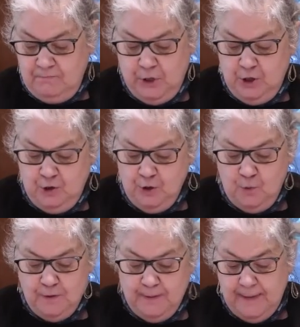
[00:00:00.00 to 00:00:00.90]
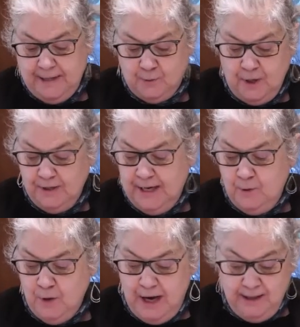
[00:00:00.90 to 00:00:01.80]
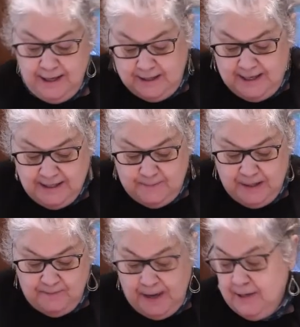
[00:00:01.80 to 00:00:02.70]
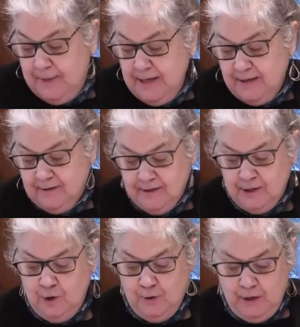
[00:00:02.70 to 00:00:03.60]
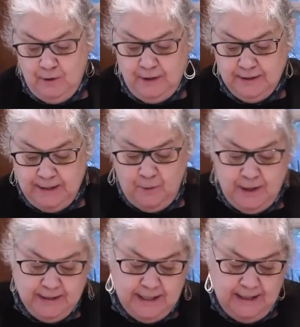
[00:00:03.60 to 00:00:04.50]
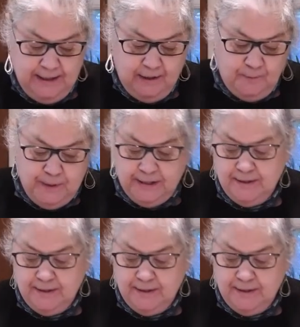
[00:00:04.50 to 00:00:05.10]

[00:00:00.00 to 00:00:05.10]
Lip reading: You know, you might want, I like a nice big bite bacon, so, or else I want a tiny little piece.